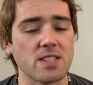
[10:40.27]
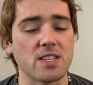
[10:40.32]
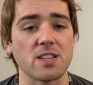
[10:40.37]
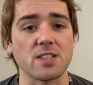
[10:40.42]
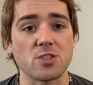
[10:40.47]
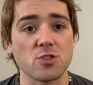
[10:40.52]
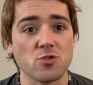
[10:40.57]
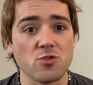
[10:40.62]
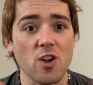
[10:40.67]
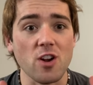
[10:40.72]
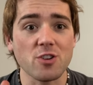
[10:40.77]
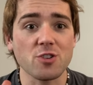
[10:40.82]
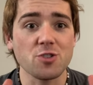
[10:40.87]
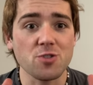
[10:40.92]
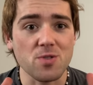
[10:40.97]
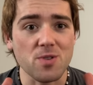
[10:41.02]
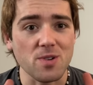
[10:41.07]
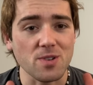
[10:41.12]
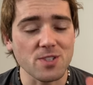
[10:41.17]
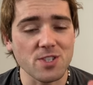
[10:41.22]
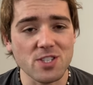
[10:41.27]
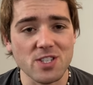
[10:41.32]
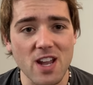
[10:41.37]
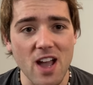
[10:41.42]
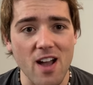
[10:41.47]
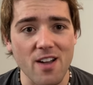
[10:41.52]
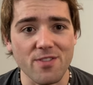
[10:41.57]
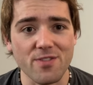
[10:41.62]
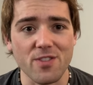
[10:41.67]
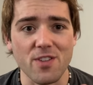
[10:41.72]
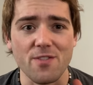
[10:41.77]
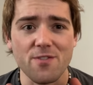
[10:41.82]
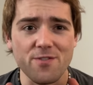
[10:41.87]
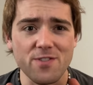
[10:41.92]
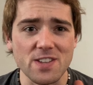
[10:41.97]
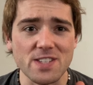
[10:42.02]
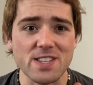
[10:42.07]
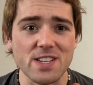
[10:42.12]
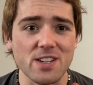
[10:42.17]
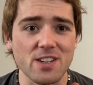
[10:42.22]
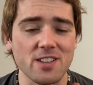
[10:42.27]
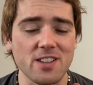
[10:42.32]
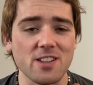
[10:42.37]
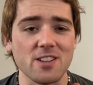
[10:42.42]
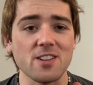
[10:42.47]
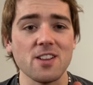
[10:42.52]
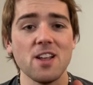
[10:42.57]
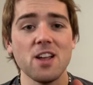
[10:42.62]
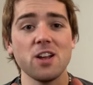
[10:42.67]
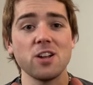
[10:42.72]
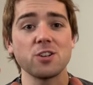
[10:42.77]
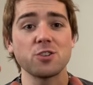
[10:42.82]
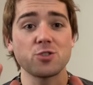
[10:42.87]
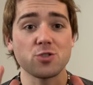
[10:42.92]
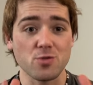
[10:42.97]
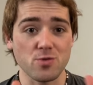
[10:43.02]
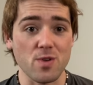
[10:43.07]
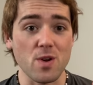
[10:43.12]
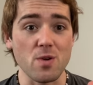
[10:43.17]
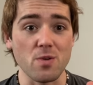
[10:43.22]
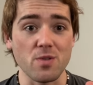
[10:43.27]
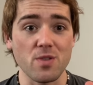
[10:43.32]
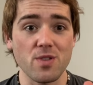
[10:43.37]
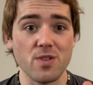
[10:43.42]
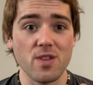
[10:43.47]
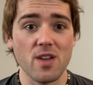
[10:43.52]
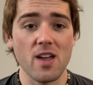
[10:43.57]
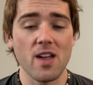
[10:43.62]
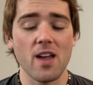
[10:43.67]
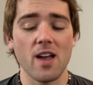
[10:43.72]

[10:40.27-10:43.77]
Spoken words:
the structural stuff, the physical truth?